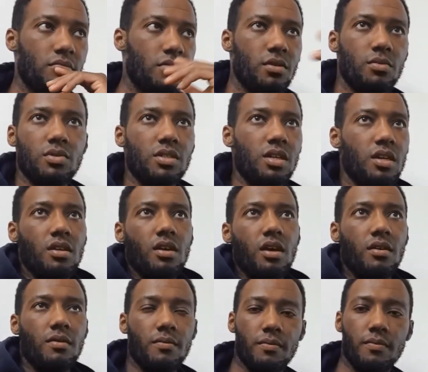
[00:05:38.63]
He would say, yeah.
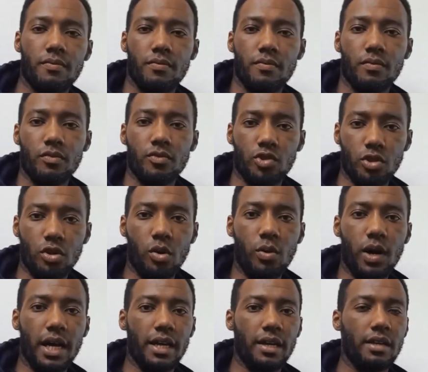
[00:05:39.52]
Do you know
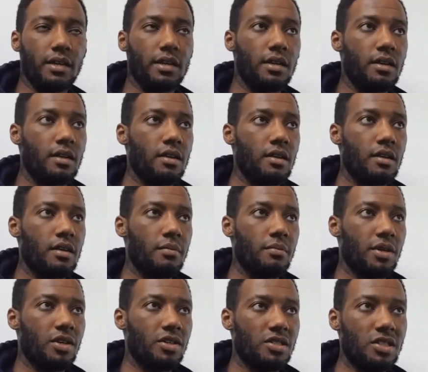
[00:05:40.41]
why?
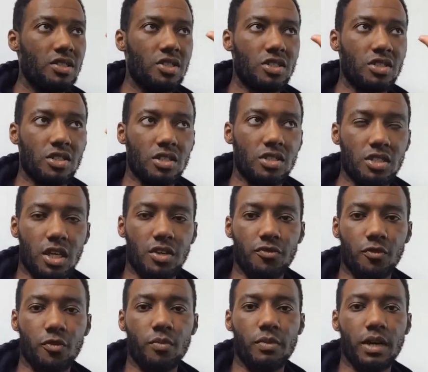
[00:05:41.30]
because he's a
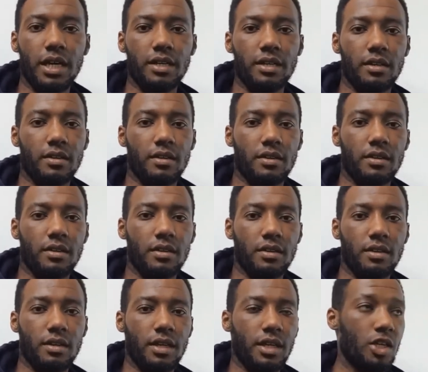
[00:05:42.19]
successful man.
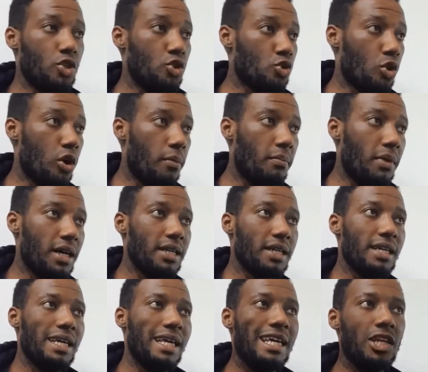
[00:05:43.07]
He's got
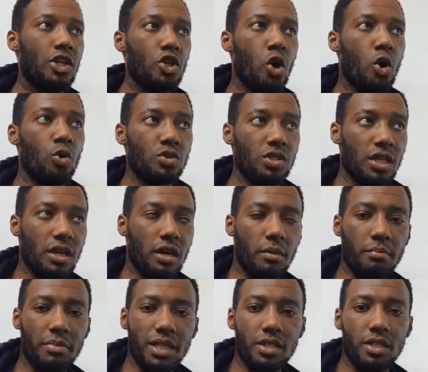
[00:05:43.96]
money. He knows it
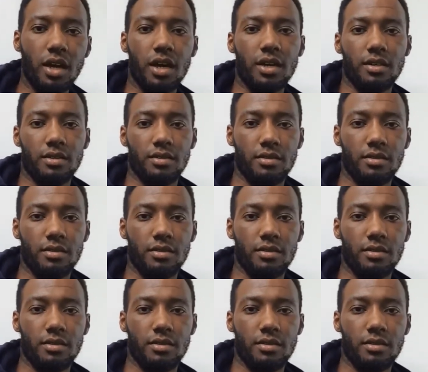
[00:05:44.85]
can be done.